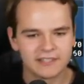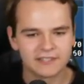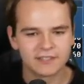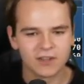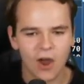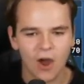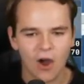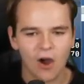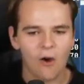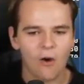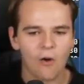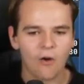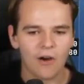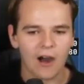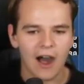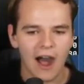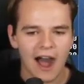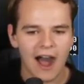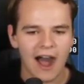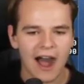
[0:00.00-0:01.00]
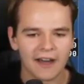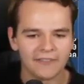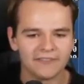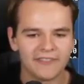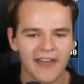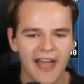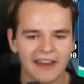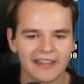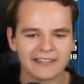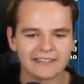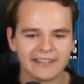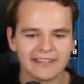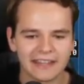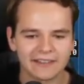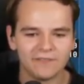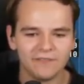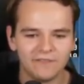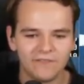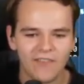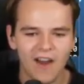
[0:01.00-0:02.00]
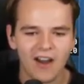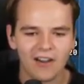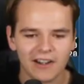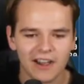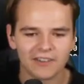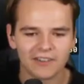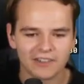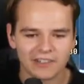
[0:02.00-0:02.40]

so uh, that is like very